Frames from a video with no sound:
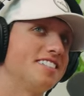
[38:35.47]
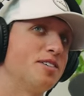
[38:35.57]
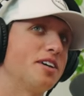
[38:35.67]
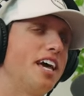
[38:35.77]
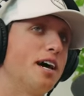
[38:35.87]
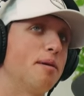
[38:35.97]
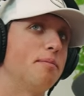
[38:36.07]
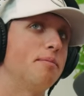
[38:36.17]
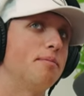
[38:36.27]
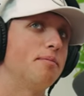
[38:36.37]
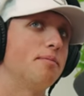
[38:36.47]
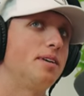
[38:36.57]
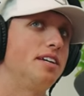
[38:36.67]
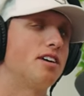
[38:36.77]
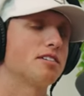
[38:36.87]
So Cam,
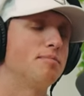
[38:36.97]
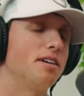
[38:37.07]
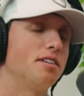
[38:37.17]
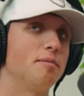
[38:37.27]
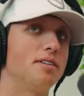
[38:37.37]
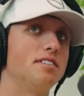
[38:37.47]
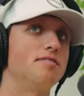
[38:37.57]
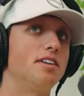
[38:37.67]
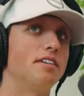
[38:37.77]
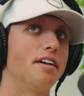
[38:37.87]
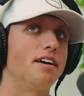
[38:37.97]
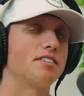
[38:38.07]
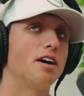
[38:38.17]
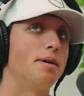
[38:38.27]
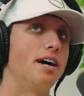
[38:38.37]
he talks about a little bit in this video that I have
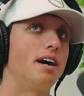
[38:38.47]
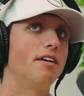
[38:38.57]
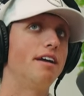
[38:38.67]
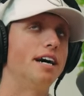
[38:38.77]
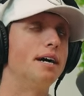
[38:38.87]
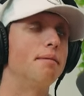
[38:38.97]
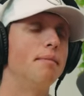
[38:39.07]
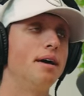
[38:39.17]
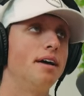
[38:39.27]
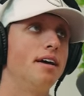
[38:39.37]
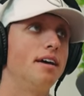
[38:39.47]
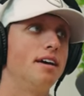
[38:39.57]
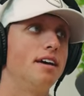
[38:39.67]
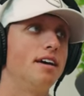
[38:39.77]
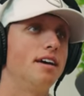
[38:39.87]
coming out. Um,
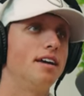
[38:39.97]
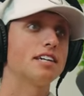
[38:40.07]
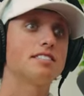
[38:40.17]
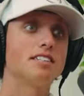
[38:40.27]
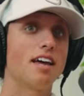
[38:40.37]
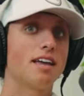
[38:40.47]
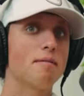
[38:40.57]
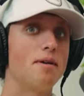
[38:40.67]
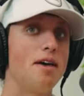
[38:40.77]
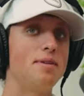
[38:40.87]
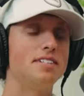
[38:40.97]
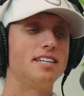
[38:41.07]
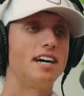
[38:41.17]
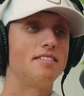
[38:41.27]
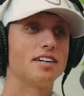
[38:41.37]
he actually like him and his
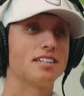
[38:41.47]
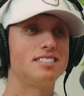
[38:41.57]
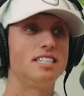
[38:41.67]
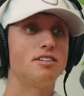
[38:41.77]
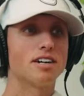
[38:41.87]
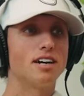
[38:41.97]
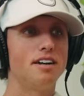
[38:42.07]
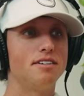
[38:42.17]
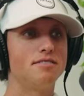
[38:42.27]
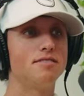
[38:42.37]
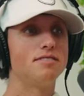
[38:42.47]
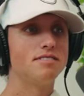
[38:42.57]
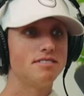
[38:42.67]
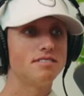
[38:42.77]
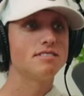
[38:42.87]
dad have like a secret kind of
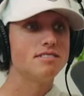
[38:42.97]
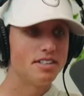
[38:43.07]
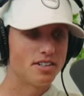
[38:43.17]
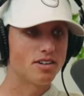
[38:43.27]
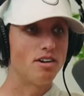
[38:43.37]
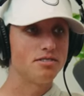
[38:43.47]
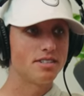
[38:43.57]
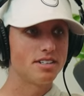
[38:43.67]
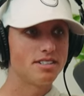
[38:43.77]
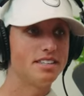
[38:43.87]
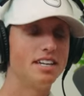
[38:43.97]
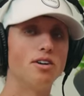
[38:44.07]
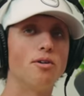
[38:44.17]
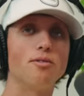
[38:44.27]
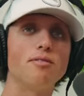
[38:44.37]
in their golf swing that they
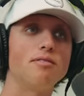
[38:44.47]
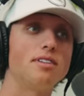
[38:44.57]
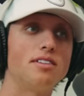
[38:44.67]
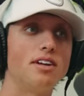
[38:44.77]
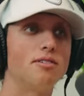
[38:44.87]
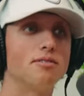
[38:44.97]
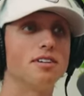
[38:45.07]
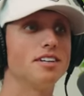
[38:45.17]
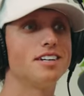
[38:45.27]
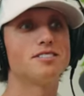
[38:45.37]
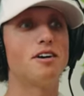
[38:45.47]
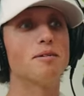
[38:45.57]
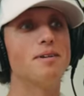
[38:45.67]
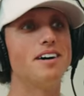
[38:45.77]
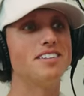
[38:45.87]
don't that they don't really like talk
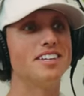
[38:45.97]
about.